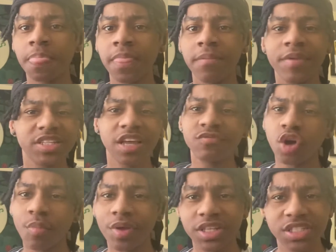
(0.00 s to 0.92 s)
because I talk
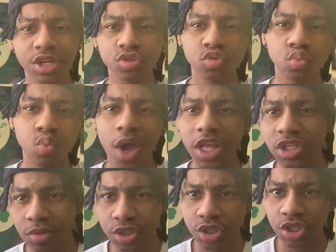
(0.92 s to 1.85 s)
about the Celtics way too
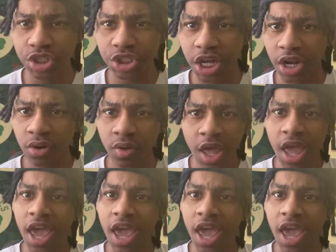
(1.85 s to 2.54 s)
much on this channel,